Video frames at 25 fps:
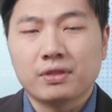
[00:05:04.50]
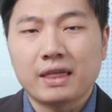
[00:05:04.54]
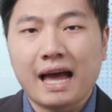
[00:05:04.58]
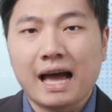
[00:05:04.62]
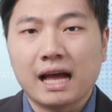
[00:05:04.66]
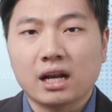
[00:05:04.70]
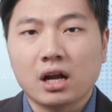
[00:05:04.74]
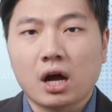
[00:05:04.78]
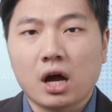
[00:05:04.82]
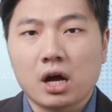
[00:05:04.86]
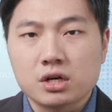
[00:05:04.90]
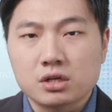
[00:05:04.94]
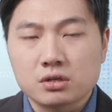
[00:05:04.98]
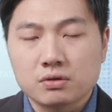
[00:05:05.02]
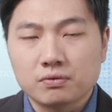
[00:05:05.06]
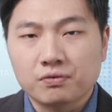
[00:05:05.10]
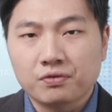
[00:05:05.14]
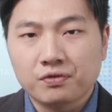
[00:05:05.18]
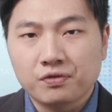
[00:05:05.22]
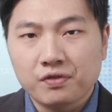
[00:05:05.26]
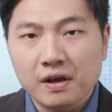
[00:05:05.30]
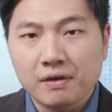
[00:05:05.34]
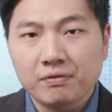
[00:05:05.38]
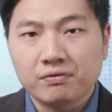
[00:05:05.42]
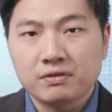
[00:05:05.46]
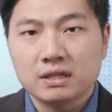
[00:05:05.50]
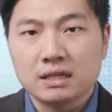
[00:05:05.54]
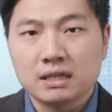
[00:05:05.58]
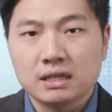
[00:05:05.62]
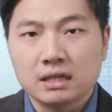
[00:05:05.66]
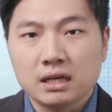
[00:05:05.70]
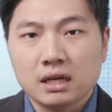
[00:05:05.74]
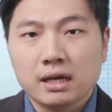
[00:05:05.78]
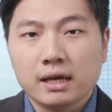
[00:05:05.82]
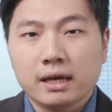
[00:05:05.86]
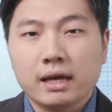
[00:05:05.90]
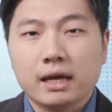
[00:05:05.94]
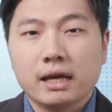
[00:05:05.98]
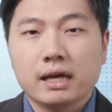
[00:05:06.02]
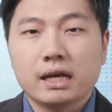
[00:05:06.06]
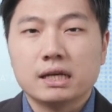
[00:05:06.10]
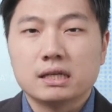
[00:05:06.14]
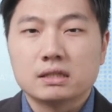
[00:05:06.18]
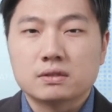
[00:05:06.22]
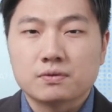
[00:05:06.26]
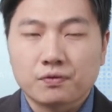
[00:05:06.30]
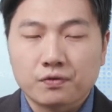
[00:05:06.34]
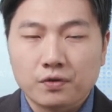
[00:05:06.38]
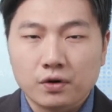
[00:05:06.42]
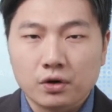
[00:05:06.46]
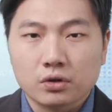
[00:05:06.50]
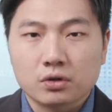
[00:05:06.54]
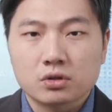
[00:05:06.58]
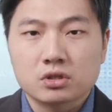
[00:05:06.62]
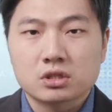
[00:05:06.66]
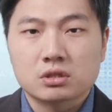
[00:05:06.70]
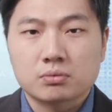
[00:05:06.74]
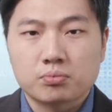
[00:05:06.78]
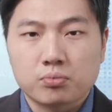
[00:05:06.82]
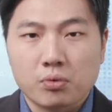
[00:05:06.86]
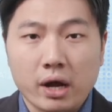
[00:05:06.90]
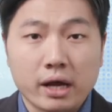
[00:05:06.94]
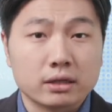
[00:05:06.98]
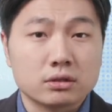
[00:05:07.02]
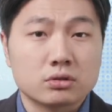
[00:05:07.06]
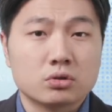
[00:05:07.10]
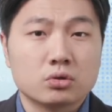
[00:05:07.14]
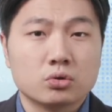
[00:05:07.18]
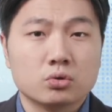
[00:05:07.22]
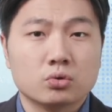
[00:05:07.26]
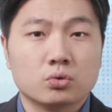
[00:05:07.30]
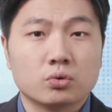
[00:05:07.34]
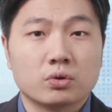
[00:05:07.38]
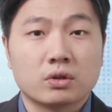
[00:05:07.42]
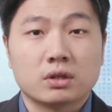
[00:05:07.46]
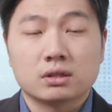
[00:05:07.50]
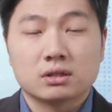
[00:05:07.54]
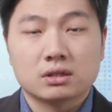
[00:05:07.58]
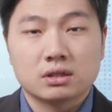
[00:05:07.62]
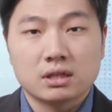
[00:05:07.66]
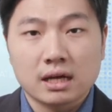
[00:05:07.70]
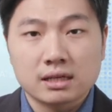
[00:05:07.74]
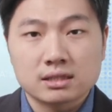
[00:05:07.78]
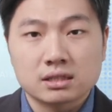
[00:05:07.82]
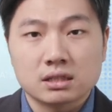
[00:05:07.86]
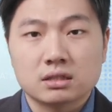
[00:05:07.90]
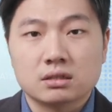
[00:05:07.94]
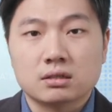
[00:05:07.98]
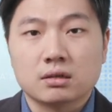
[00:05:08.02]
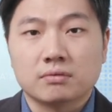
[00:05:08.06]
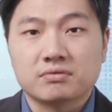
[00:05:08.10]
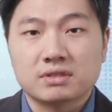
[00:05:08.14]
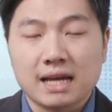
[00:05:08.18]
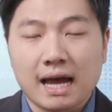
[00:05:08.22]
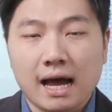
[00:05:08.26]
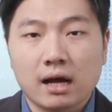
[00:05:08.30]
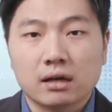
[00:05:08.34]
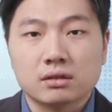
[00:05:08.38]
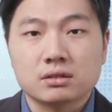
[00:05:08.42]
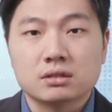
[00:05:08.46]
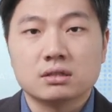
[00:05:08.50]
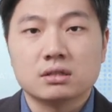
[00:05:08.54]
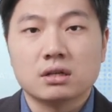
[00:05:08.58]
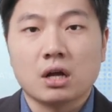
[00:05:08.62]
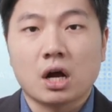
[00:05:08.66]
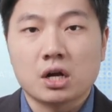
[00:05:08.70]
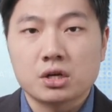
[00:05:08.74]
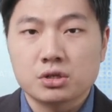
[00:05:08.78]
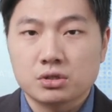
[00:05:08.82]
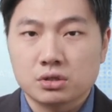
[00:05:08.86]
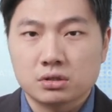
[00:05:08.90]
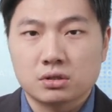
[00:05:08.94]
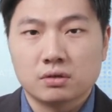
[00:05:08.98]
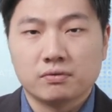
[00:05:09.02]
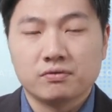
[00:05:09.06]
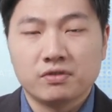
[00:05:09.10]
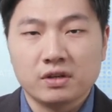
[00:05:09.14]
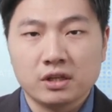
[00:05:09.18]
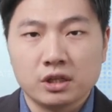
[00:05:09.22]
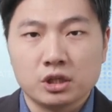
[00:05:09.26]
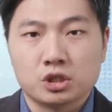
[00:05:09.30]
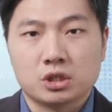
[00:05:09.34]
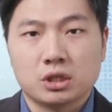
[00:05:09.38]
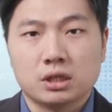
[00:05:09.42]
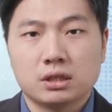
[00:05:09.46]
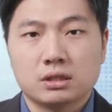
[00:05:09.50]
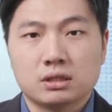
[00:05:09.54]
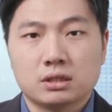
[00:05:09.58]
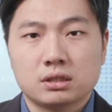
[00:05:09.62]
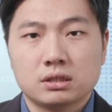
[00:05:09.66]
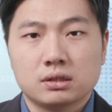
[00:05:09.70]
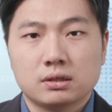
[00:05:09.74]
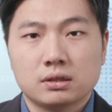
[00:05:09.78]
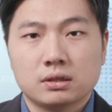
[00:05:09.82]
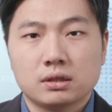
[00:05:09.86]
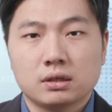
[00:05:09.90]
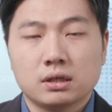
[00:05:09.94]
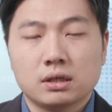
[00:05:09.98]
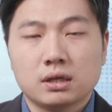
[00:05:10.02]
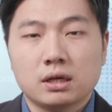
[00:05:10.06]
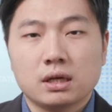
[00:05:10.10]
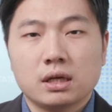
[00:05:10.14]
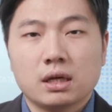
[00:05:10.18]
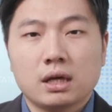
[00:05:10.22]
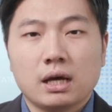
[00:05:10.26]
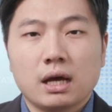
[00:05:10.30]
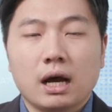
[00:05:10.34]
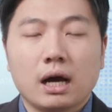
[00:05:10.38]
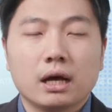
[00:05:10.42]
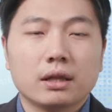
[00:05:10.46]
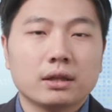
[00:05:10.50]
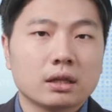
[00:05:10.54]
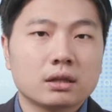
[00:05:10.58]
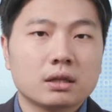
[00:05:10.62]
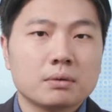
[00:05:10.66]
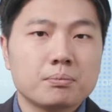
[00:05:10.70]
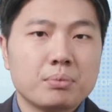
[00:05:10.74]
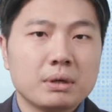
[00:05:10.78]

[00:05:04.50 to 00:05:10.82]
that 150 is further spread to the dozens of towns and hundreds of villages. Another